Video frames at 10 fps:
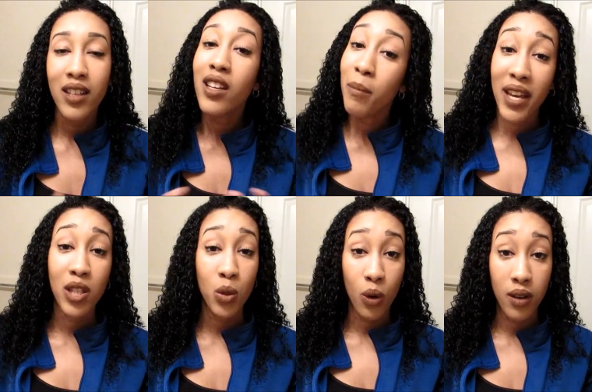It
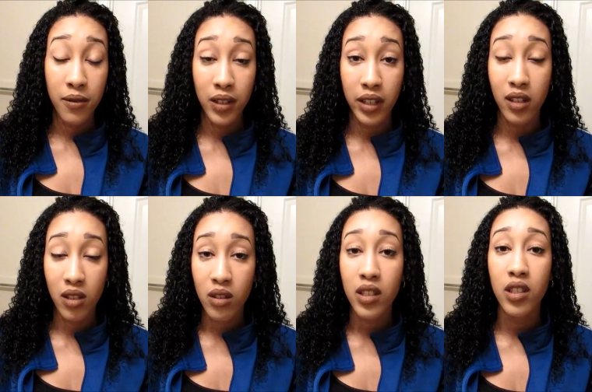pays off. You know, as
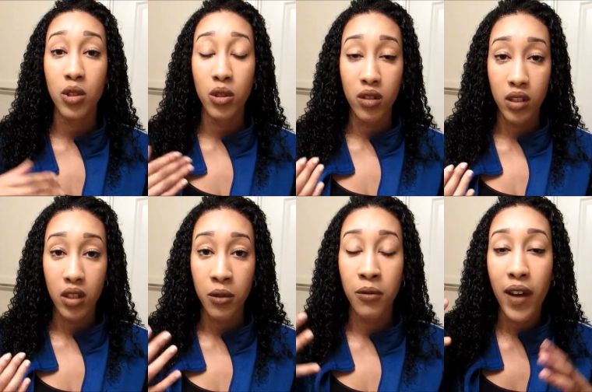long as
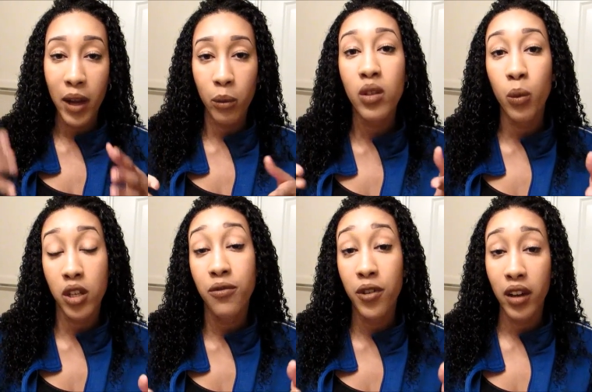you find what
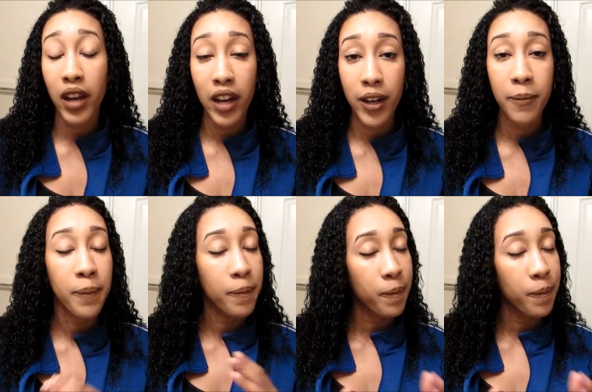works for your hair,